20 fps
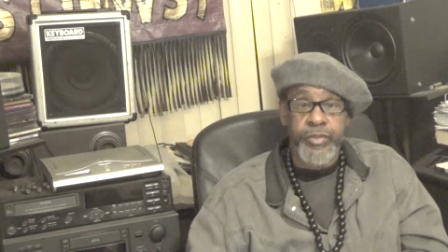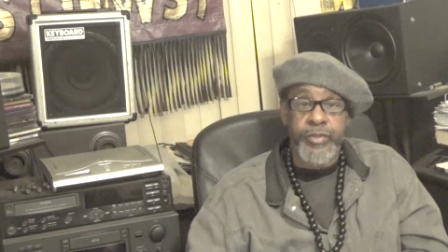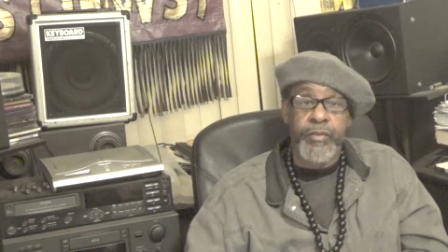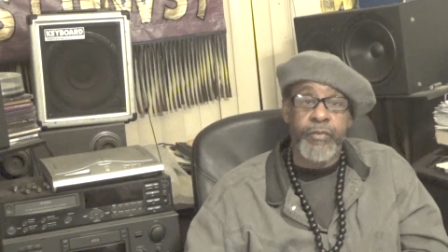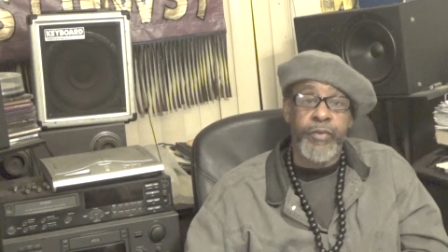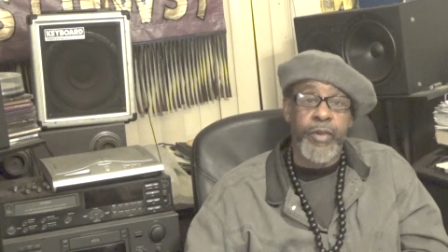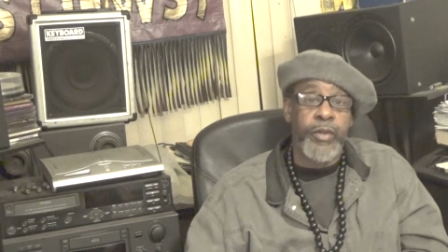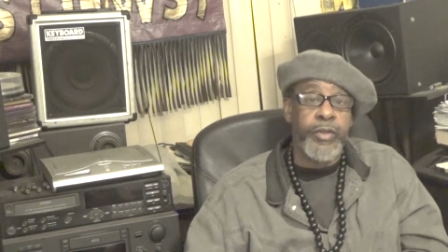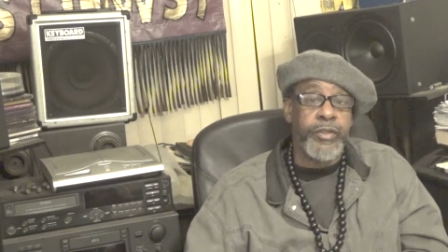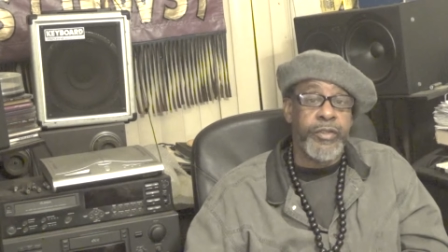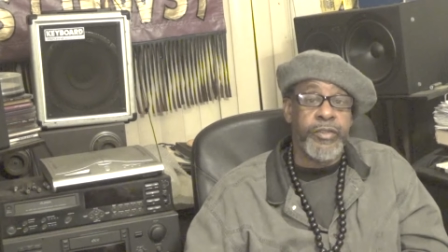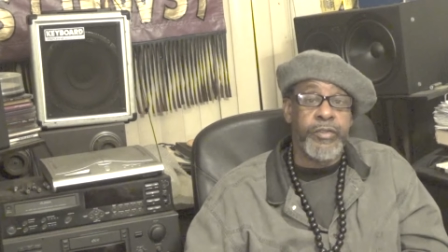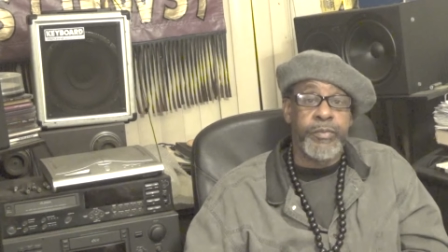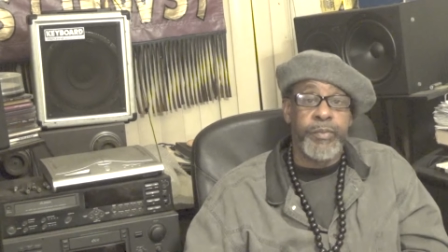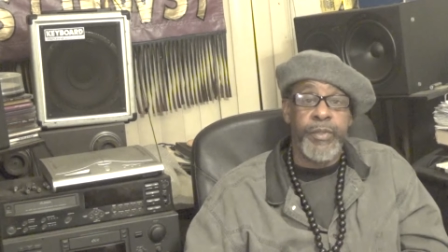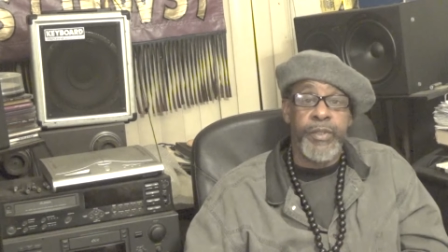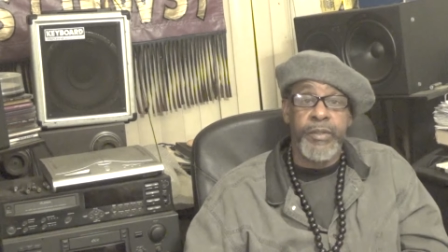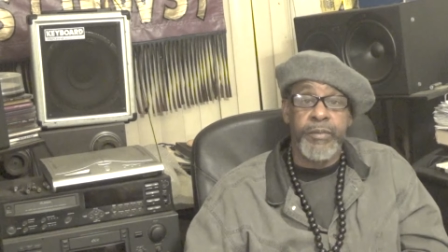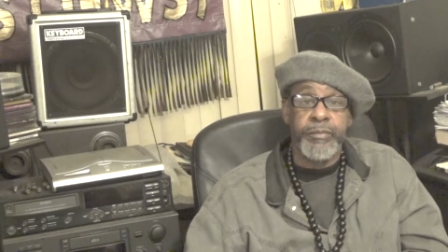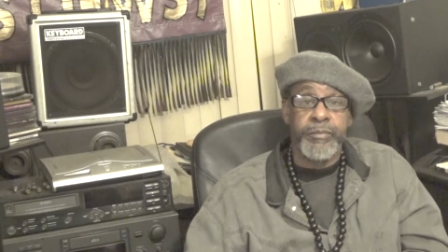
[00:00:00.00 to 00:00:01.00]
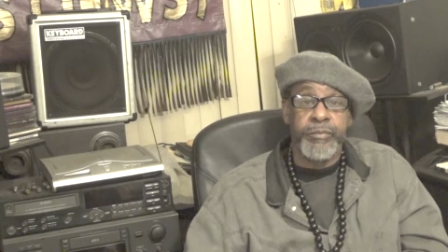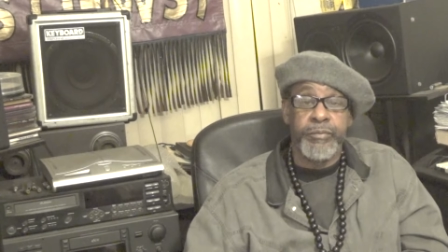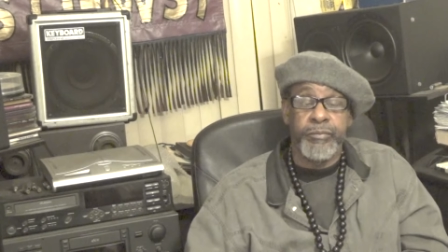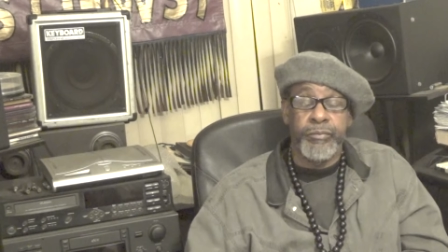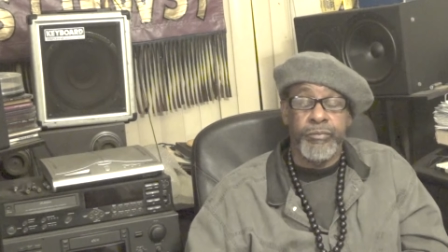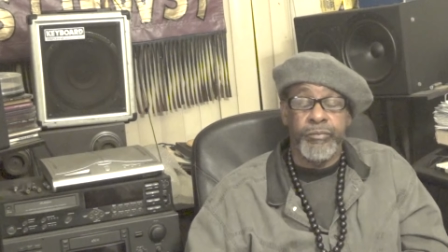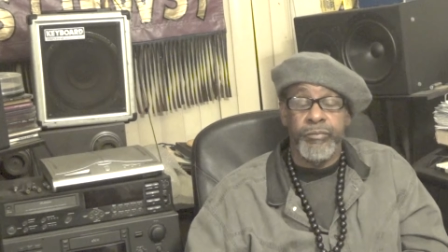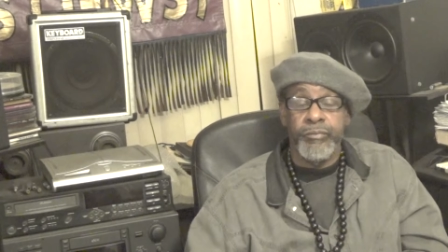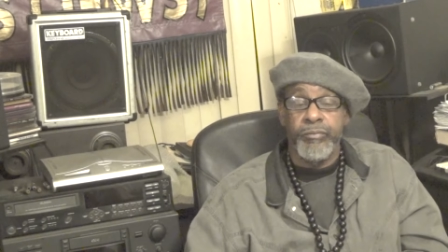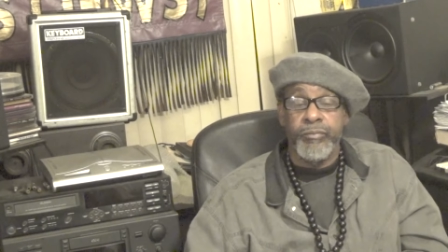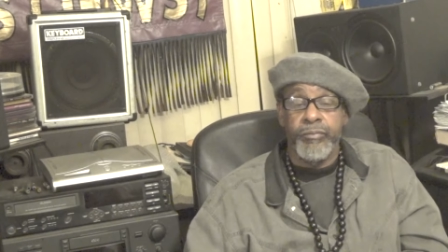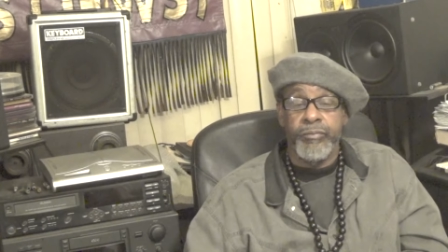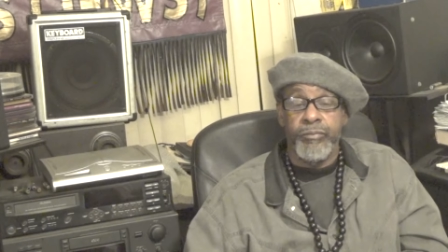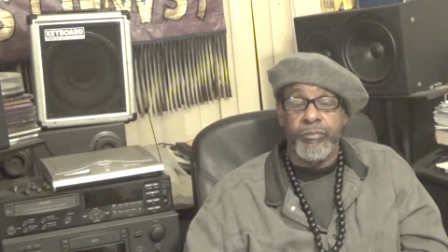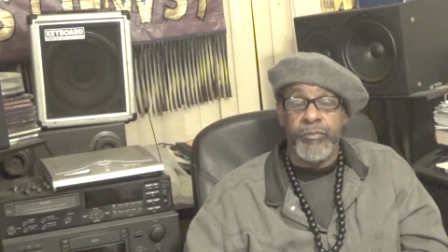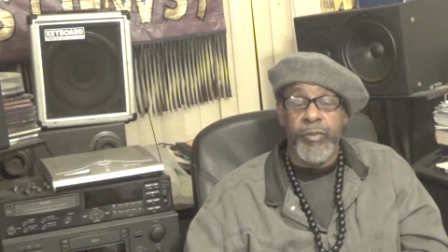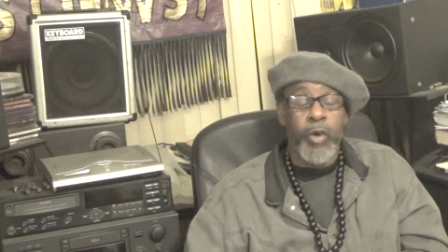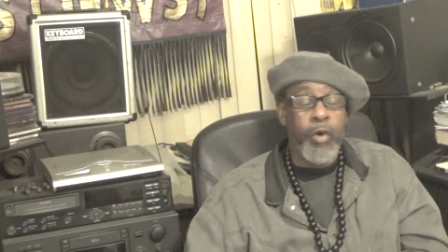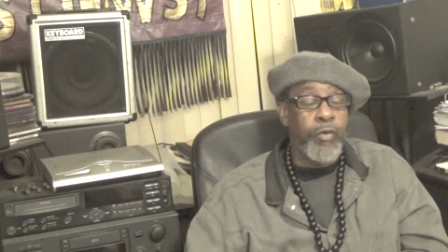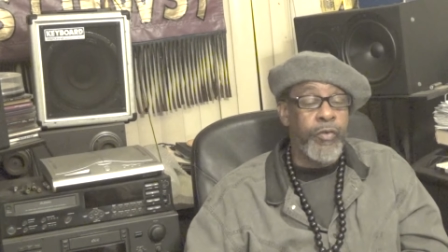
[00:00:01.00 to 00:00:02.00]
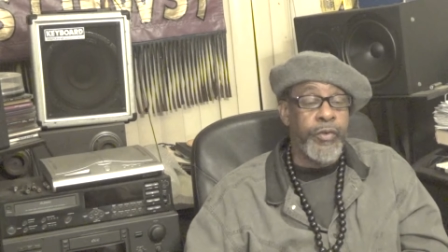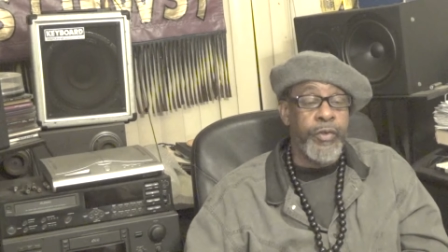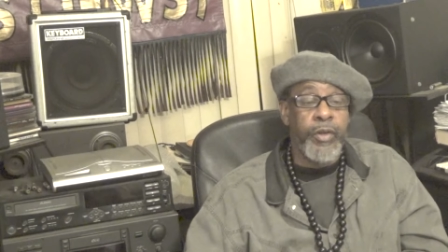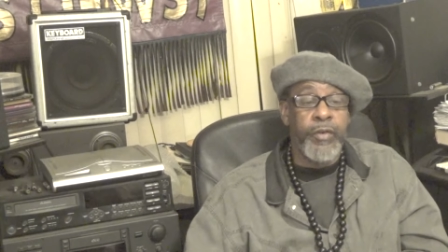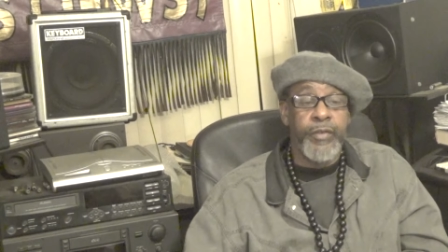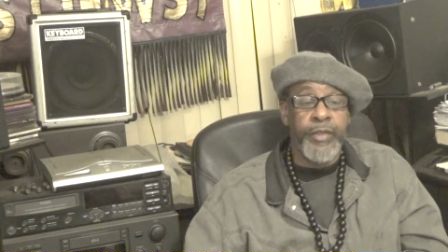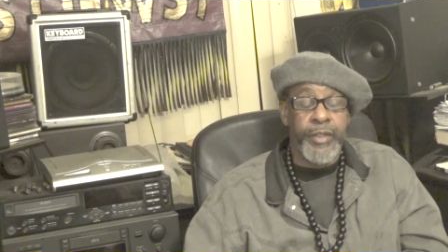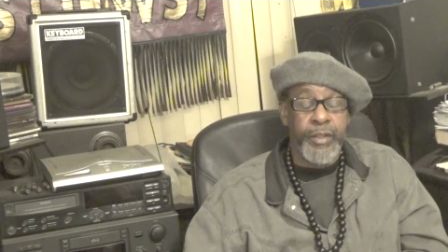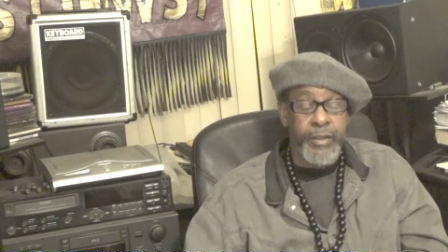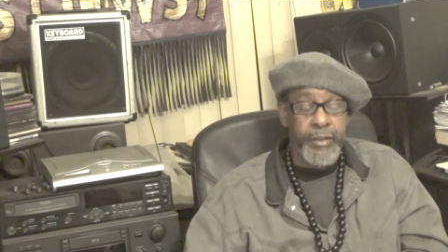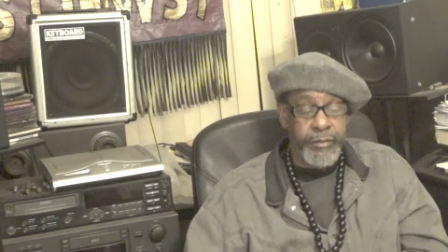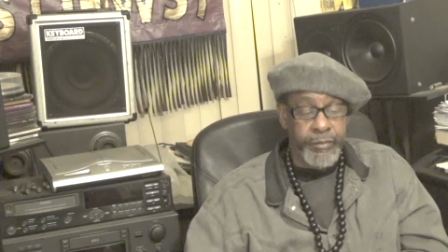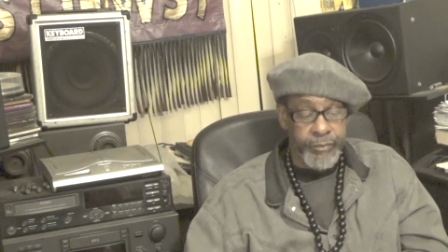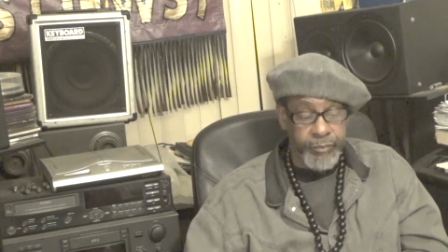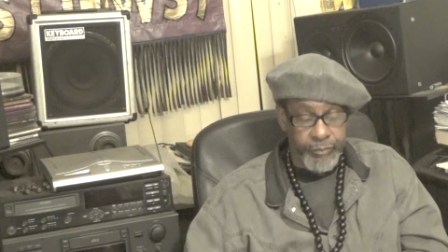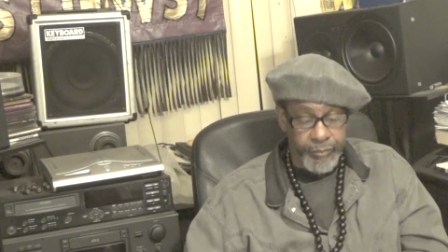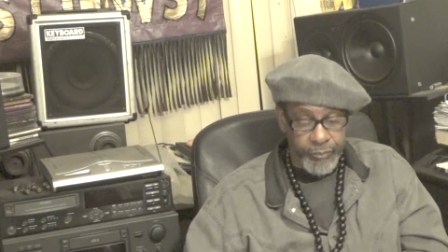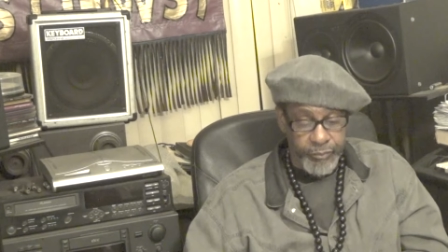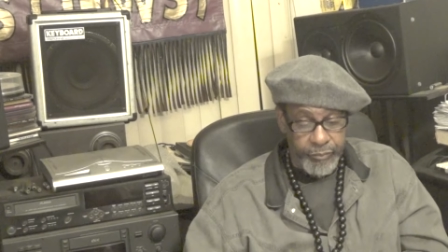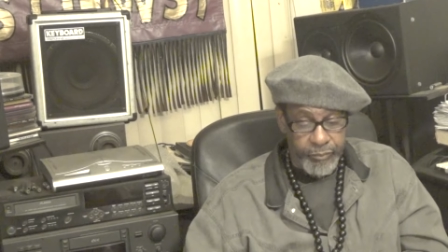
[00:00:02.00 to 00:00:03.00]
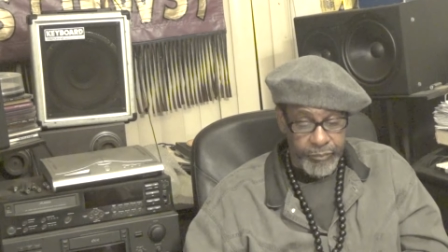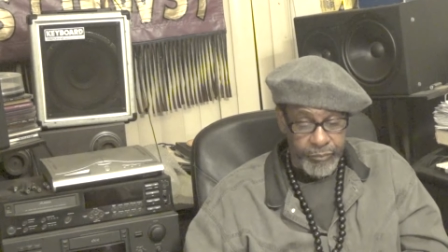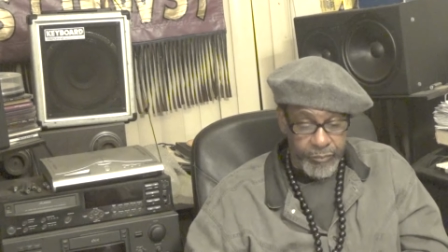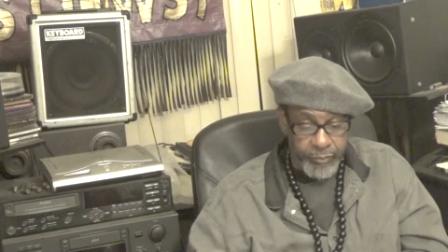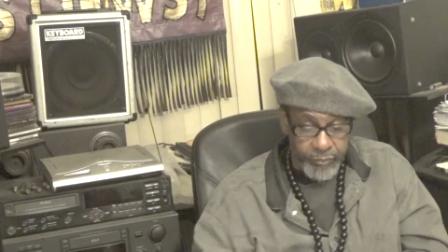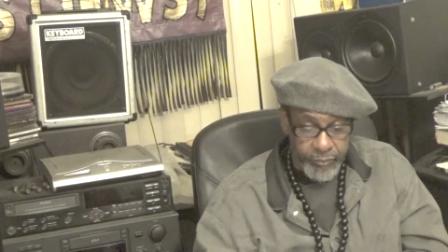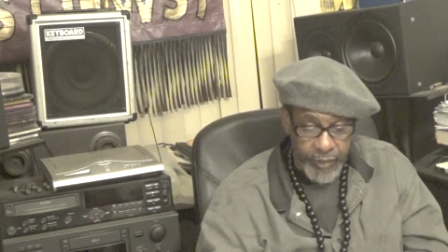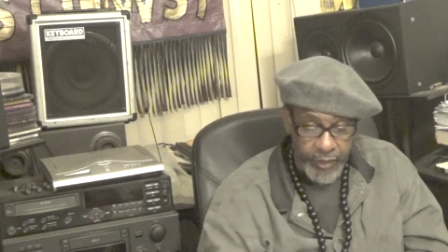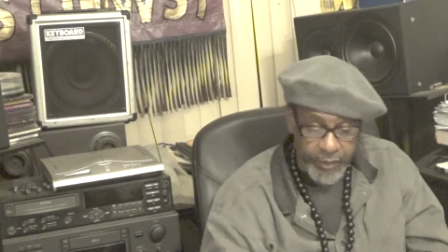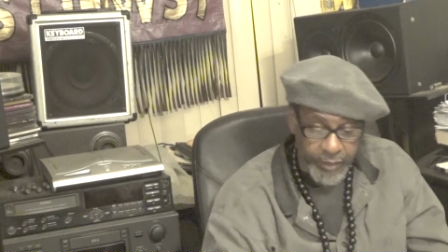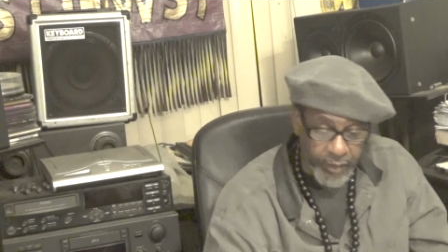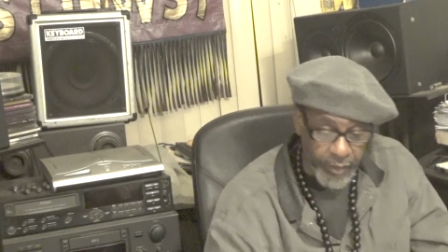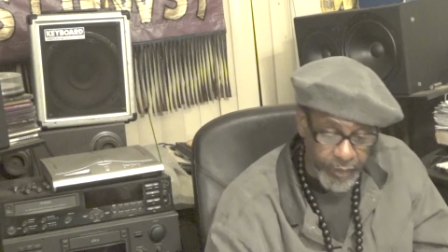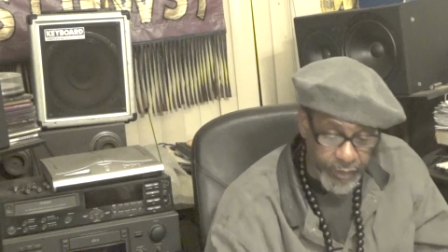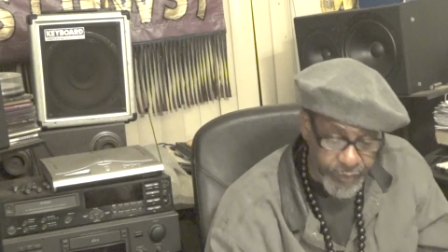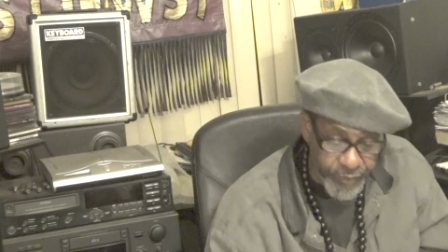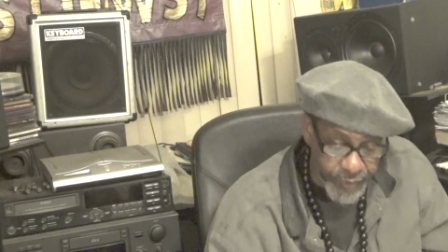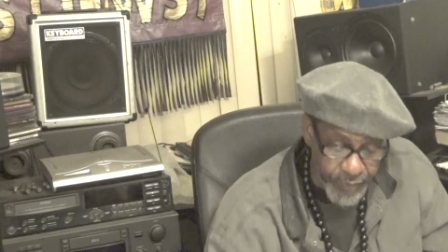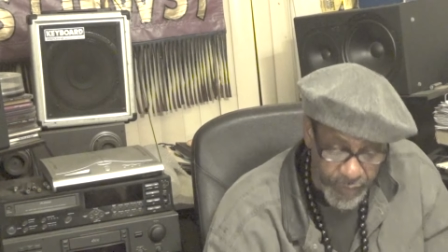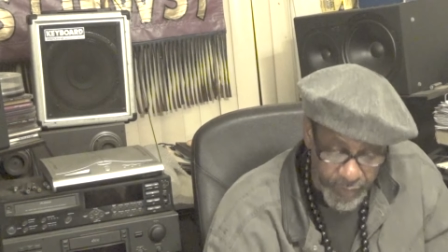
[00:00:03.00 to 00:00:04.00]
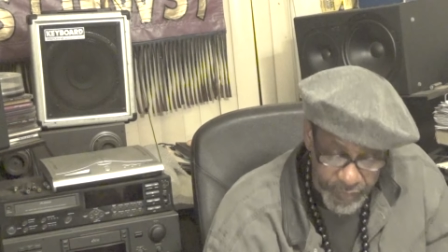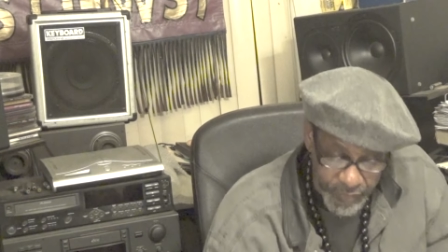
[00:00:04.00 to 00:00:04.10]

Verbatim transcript: the verdict has been? Over and over again? They kill us and they